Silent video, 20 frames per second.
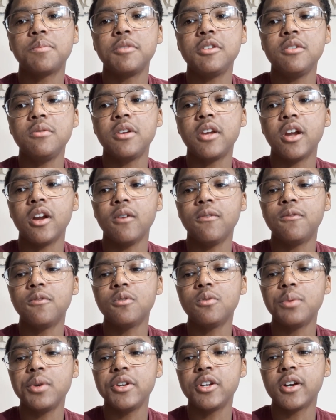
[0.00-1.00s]
be
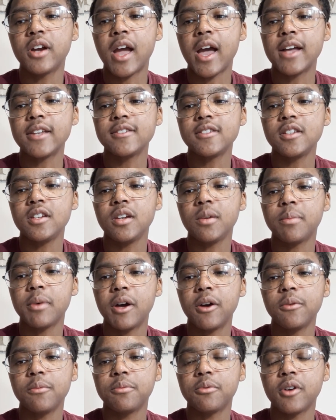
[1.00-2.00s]
careful when you're asking
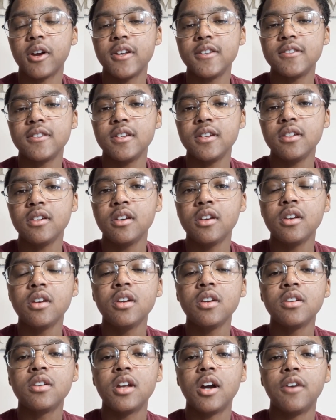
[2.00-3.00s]
about pricing.
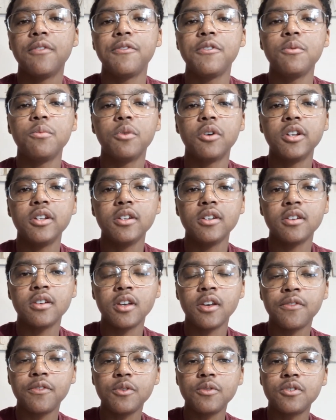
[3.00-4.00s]
Now, if
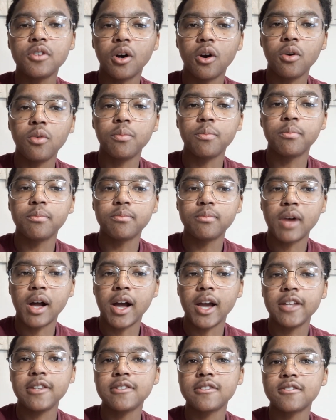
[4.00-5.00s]
you don't
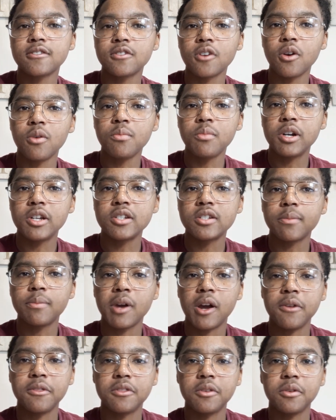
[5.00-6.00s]
mind so much
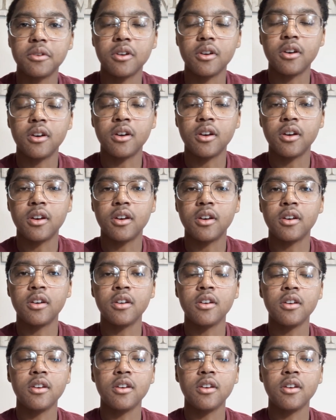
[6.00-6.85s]
about the